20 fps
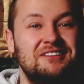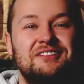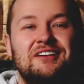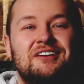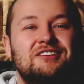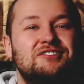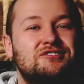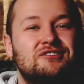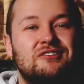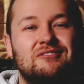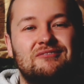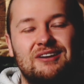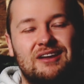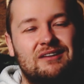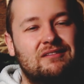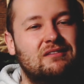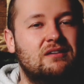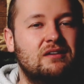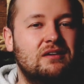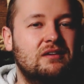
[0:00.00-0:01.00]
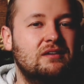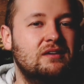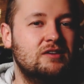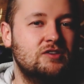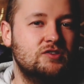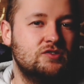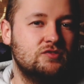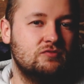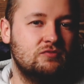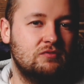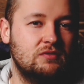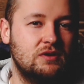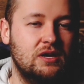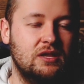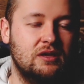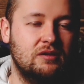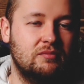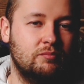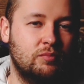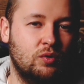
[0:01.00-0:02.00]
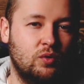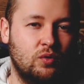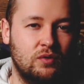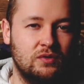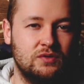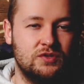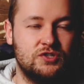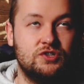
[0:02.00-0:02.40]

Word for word: that surrender is really important.